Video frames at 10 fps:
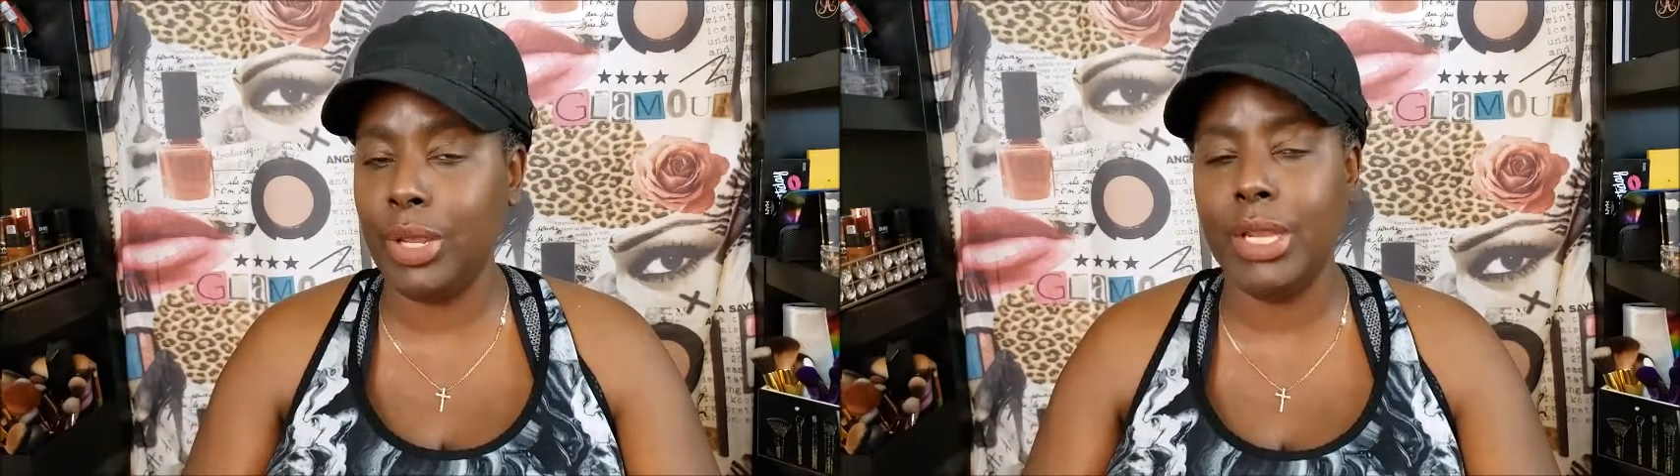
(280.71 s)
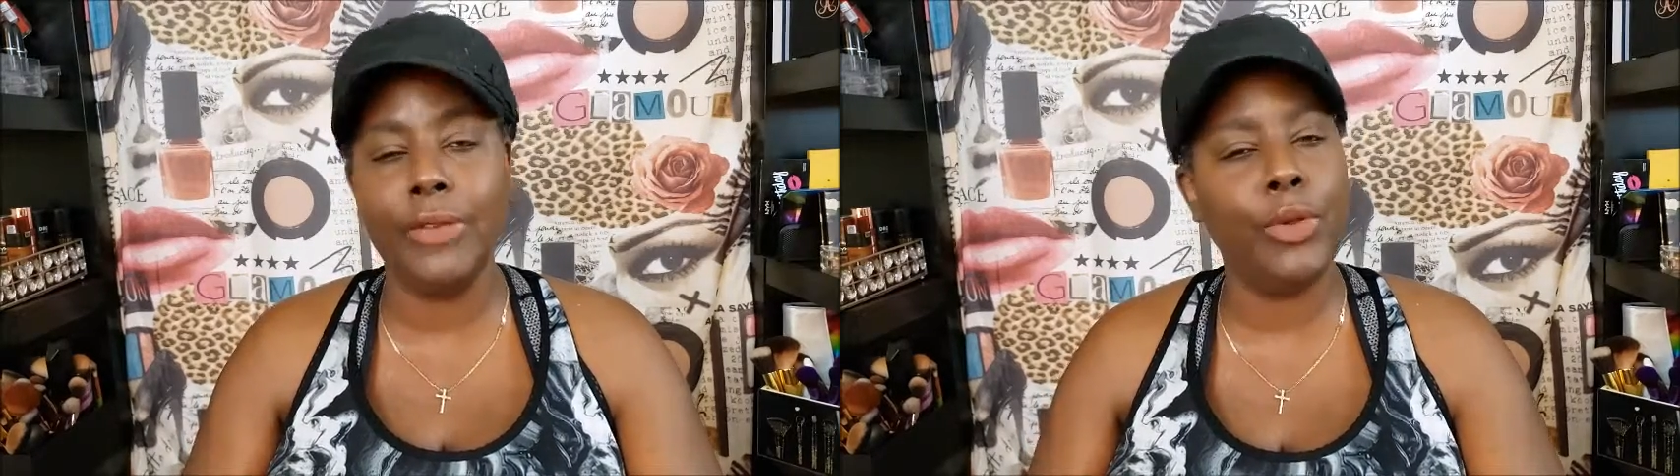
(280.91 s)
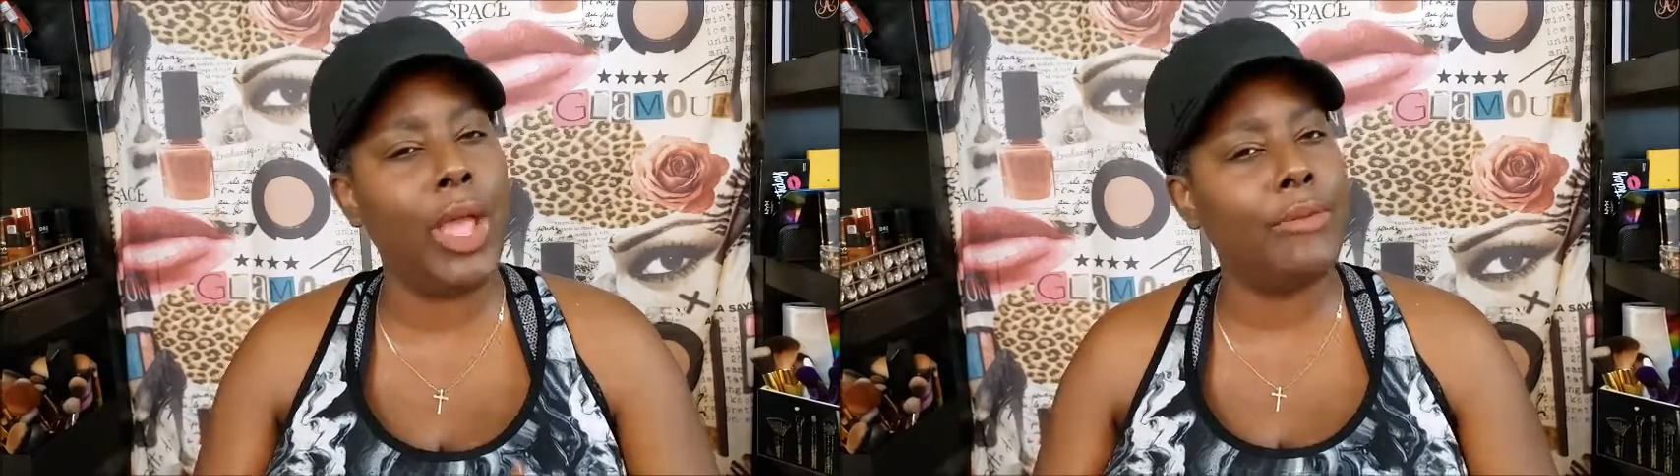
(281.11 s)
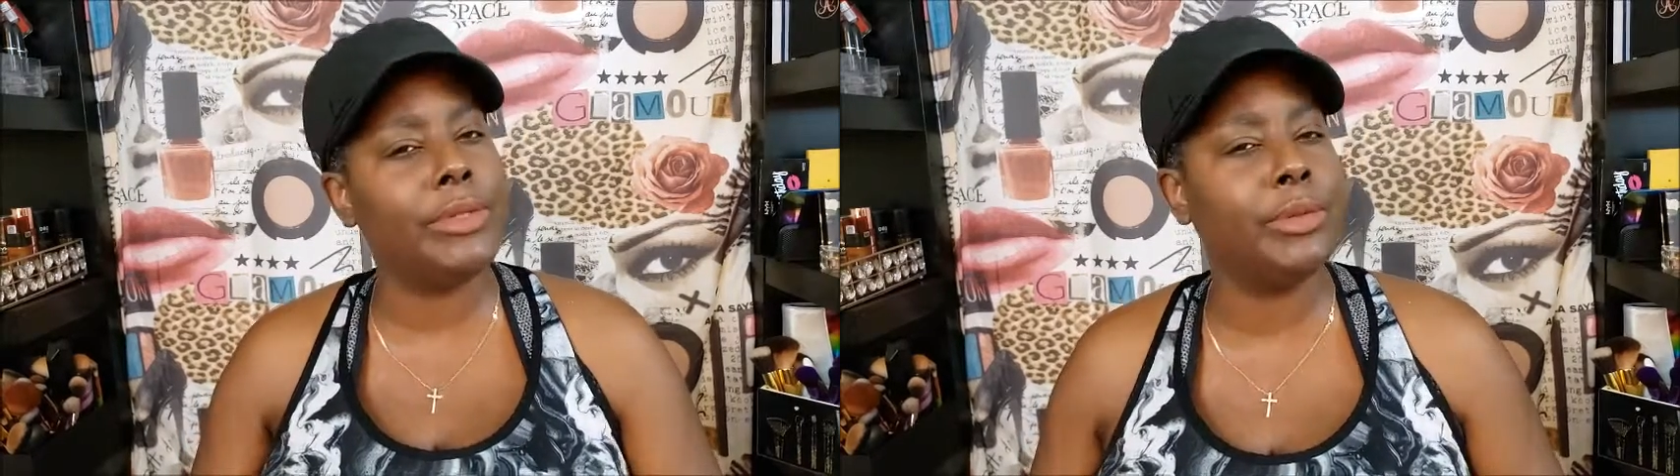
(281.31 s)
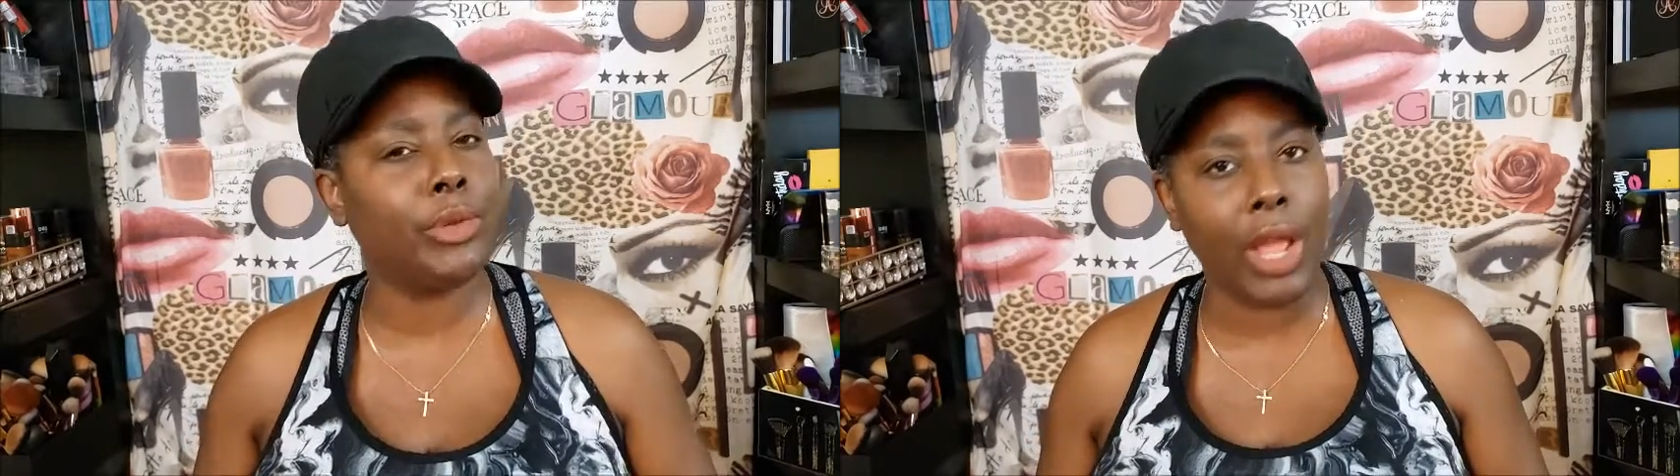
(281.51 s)
And if you haven't
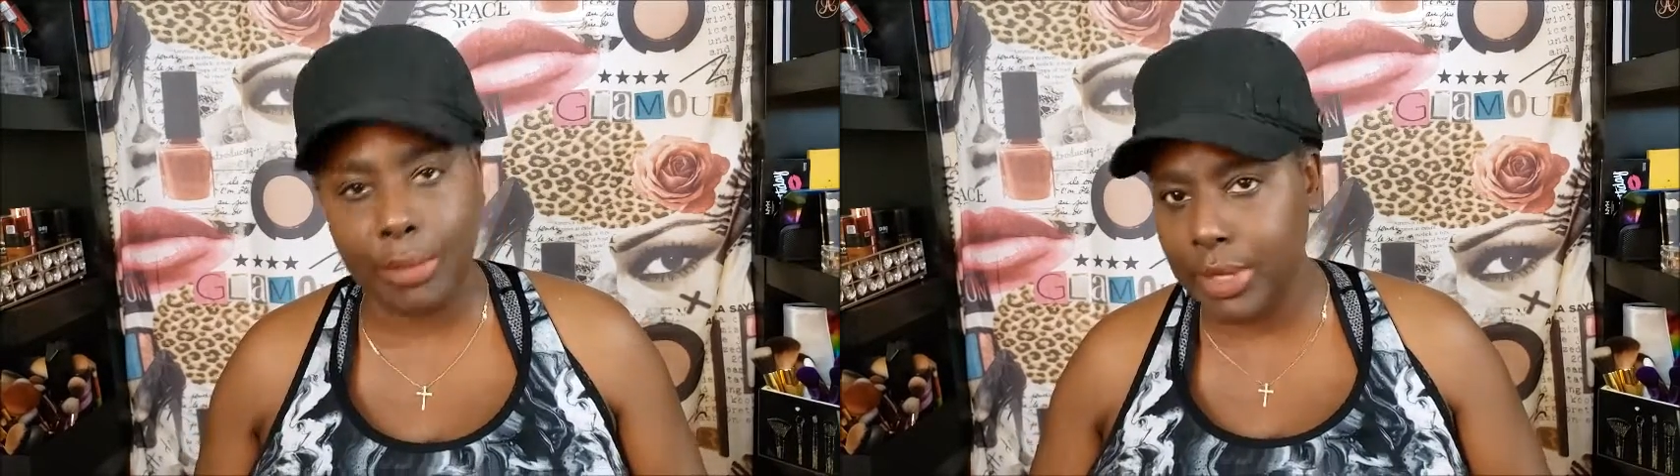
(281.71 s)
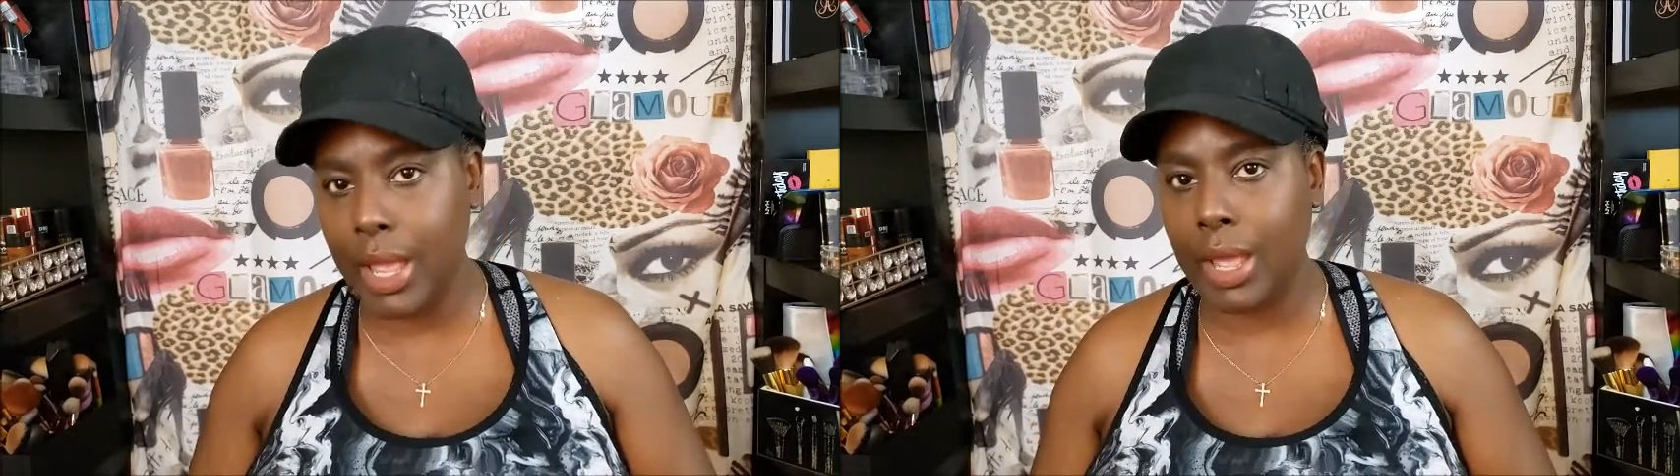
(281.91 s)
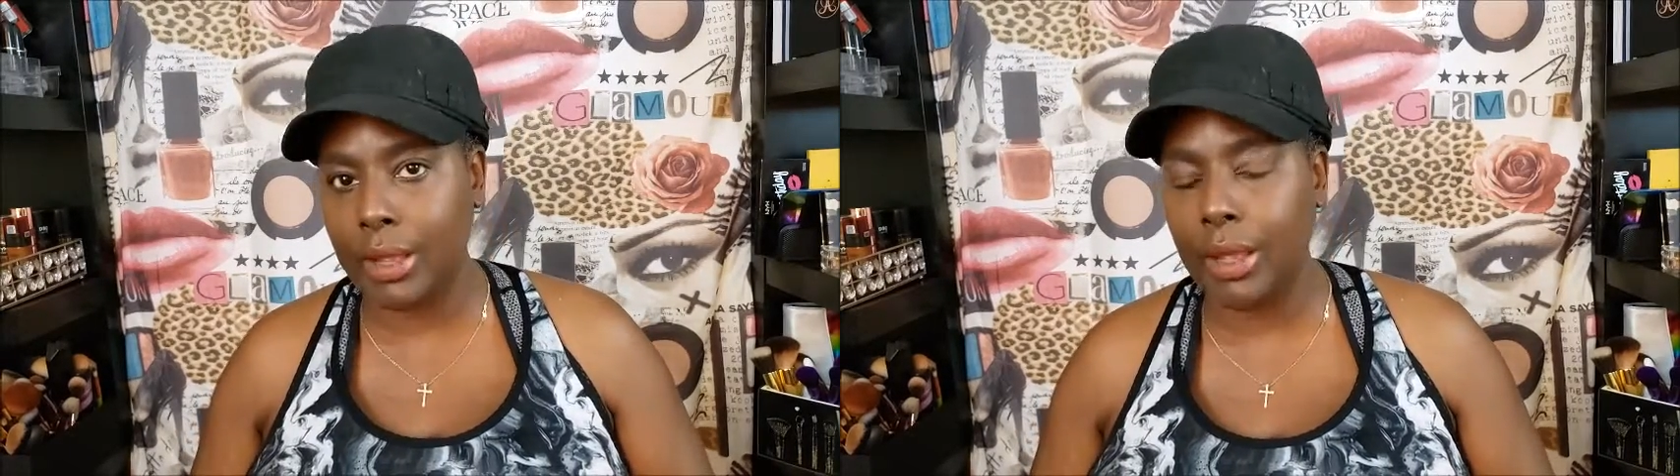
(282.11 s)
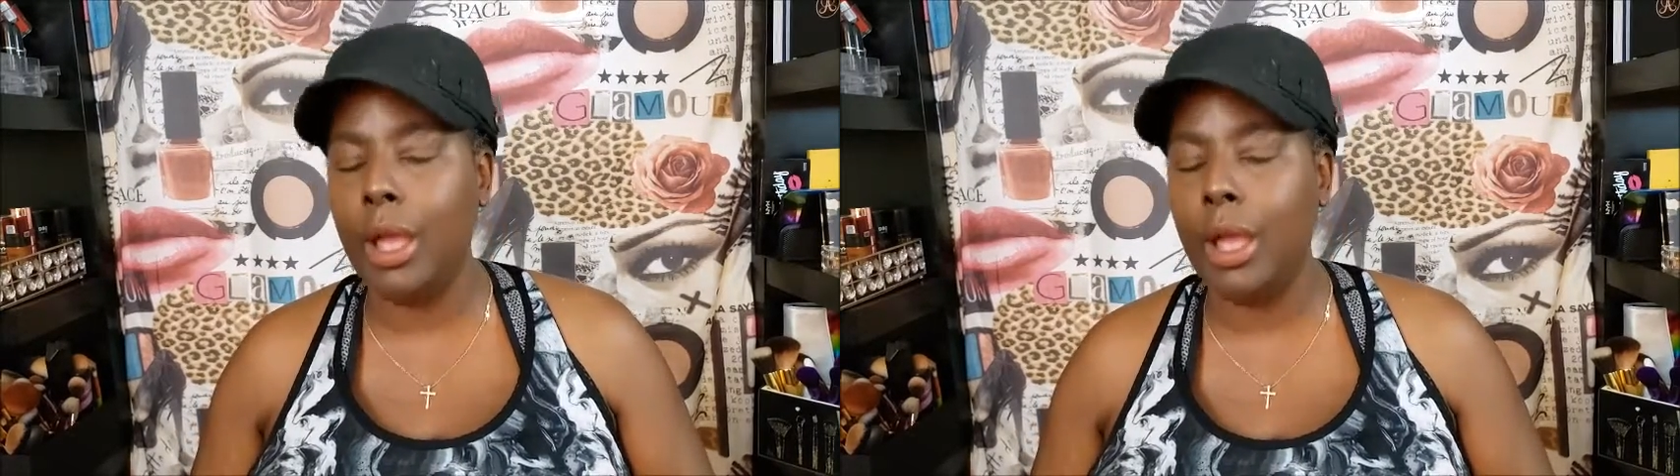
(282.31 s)
subscribed yet,